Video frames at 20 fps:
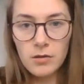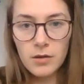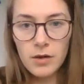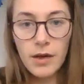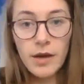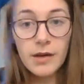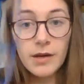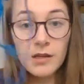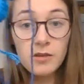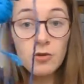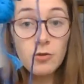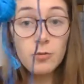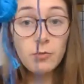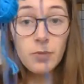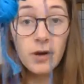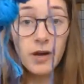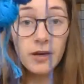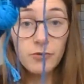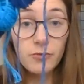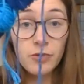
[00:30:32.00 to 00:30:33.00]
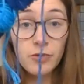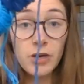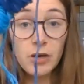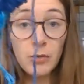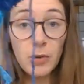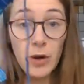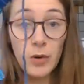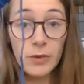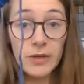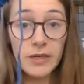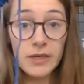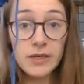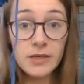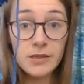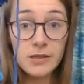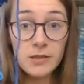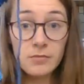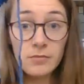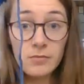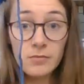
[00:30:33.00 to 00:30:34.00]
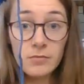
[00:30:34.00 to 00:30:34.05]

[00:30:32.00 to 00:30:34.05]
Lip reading: And it combined really well with this.